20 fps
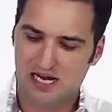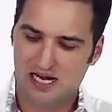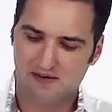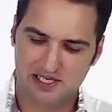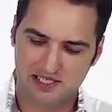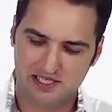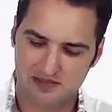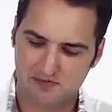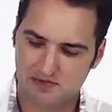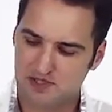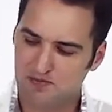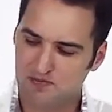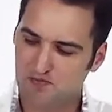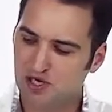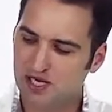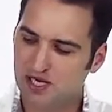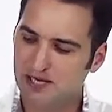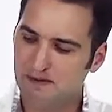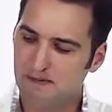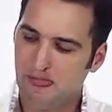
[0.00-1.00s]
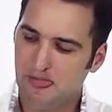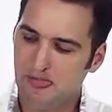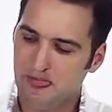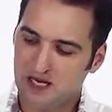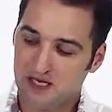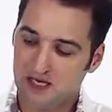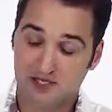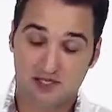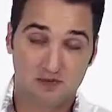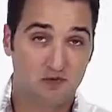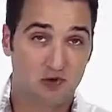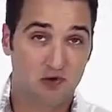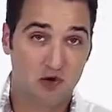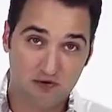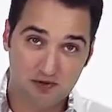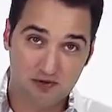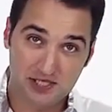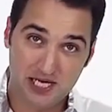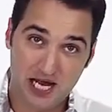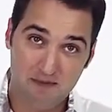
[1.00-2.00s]
I've got some Sprite, some
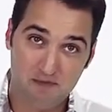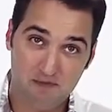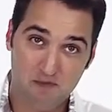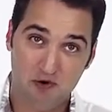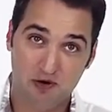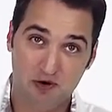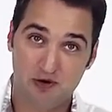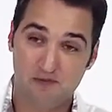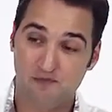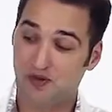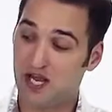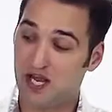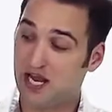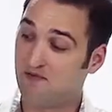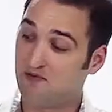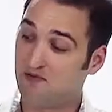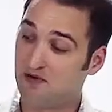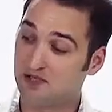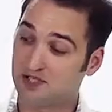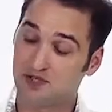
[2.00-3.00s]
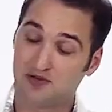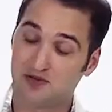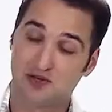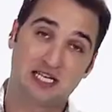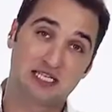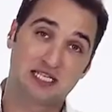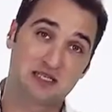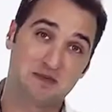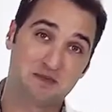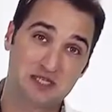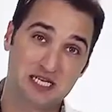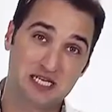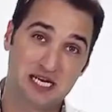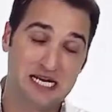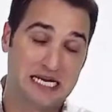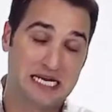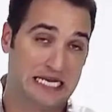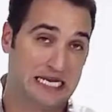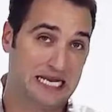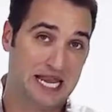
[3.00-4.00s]
local tap water, and I've also got some
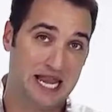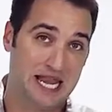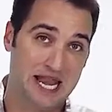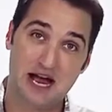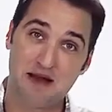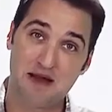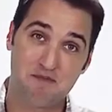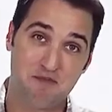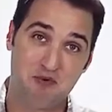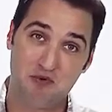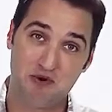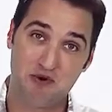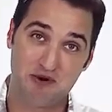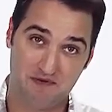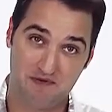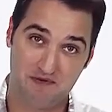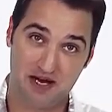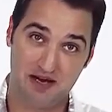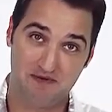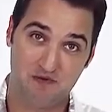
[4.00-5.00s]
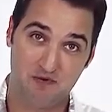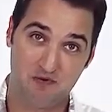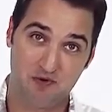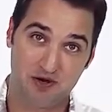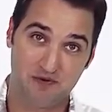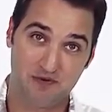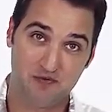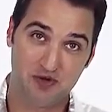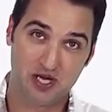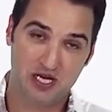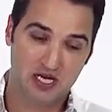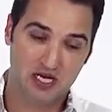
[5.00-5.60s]
Tyent 9.5 water.